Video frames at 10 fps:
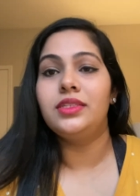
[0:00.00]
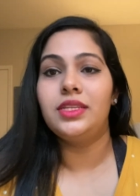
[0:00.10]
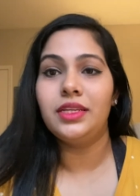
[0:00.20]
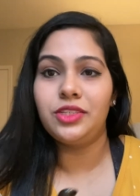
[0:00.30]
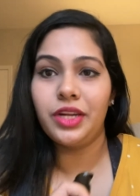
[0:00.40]

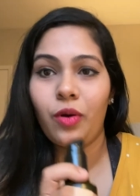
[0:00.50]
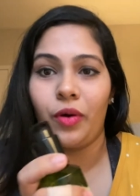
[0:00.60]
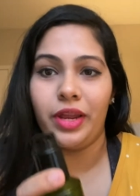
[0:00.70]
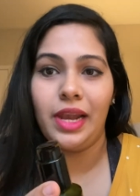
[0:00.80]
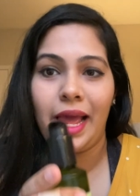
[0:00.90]
Tea tree
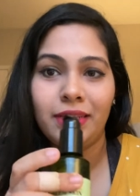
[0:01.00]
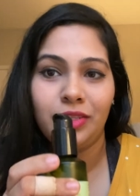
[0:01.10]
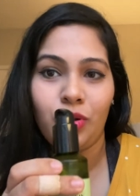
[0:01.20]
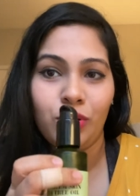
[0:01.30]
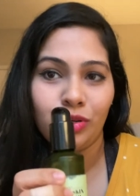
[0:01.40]
oil,
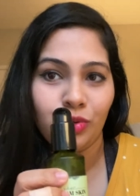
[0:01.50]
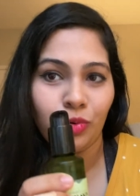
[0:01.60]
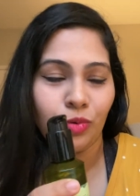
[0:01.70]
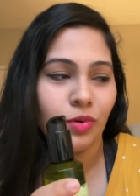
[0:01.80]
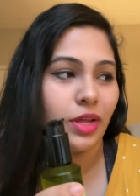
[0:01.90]
as you all
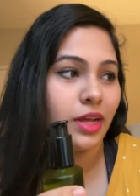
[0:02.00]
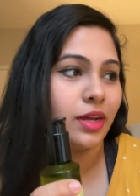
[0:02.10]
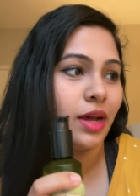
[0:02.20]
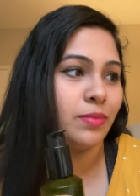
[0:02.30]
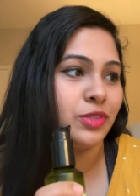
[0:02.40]
know,
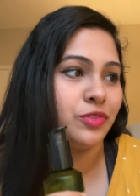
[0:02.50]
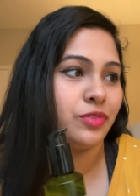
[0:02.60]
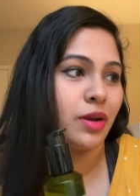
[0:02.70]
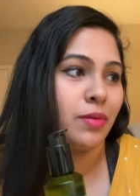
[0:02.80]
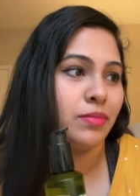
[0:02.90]
comes
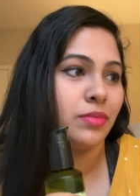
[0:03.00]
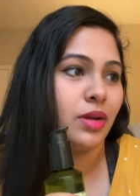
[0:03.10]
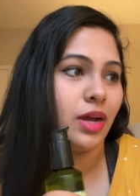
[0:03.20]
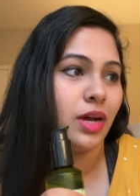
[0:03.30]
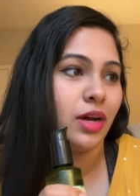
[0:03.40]
from
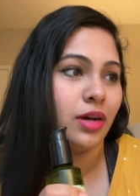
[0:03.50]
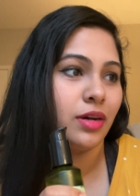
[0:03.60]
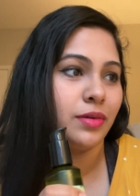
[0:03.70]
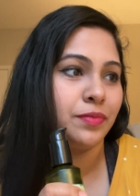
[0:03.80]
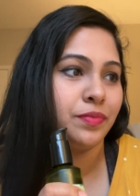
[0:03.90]

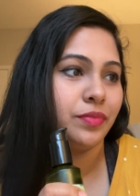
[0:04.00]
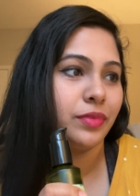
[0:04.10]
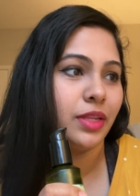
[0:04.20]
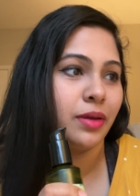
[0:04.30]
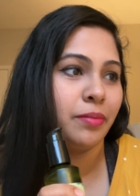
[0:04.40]

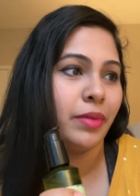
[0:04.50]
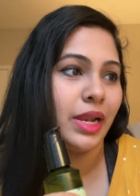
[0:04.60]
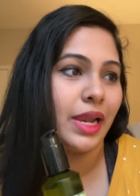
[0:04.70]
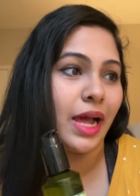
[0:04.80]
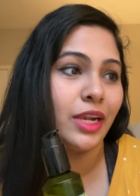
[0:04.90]
the
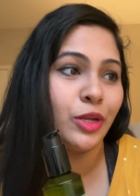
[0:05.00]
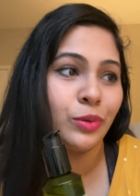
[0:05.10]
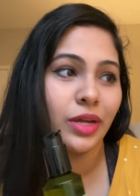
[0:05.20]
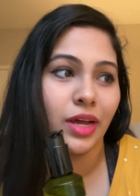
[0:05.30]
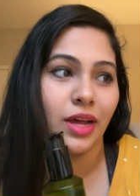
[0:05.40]

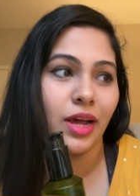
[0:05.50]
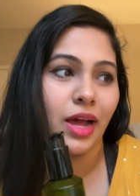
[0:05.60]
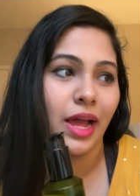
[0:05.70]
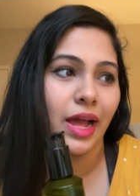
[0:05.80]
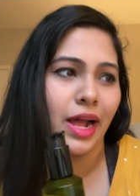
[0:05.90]

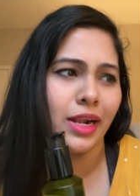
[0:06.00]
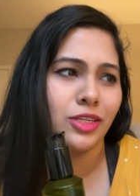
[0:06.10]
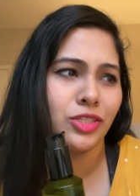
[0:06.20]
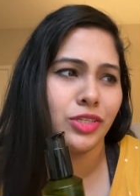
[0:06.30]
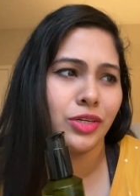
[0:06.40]
Melaleuca
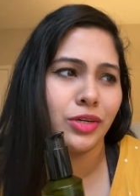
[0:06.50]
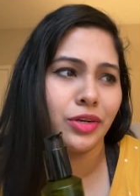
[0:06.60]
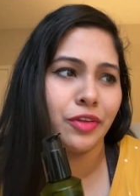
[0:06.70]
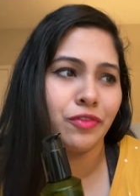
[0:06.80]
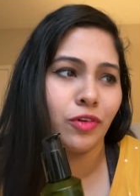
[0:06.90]

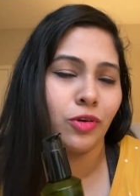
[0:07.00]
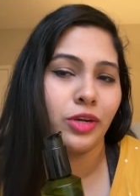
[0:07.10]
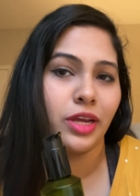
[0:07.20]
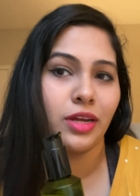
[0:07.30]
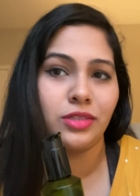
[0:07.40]

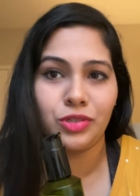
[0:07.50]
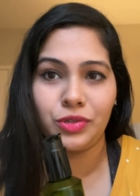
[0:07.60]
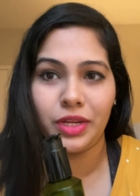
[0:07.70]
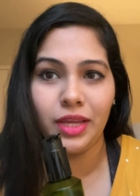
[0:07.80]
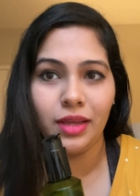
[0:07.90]
alternifolia
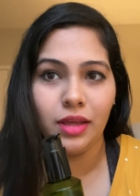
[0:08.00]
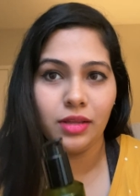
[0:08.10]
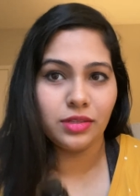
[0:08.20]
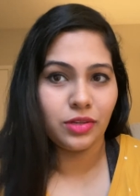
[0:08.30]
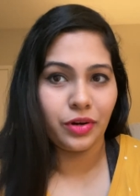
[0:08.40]
tree.
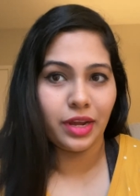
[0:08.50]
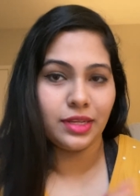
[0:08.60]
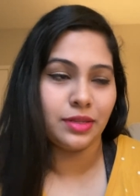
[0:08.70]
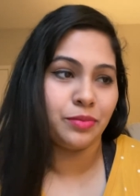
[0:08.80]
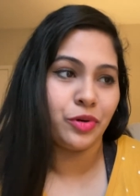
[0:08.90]
Sorry
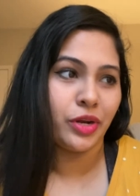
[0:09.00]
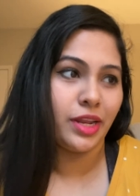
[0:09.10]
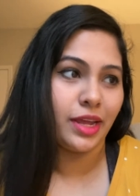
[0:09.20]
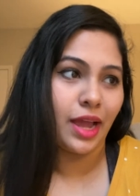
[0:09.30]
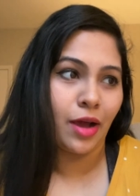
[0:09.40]
guys, I'm
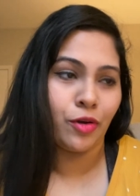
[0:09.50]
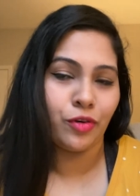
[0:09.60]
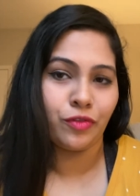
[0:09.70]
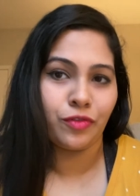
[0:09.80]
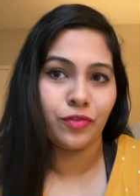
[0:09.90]
reading out
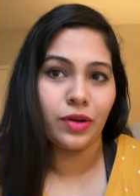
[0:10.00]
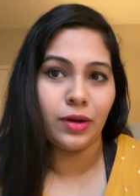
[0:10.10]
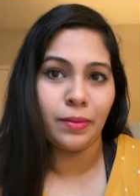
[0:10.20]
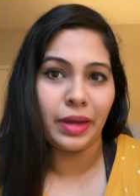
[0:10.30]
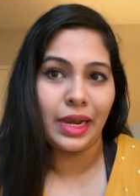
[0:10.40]
of
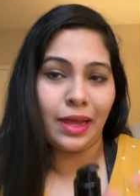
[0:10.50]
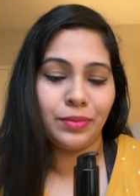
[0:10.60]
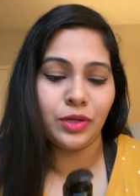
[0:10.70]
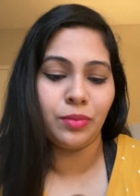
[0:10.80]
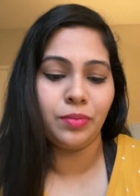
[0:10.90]
my
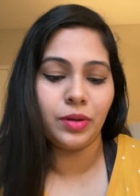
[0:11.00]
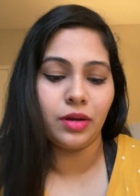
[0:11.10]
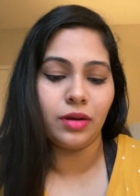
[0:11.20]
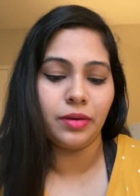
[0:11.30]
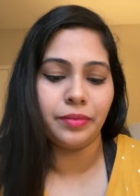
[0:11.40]
laptop
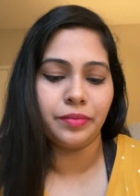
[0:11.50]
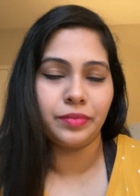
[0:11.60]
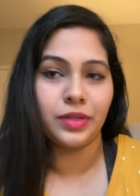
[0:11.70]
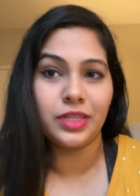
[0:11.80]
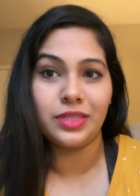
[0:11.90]

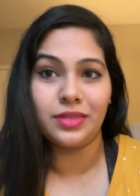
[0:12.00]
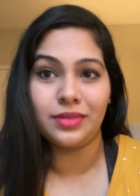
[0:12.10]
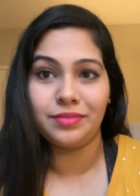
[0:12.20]
because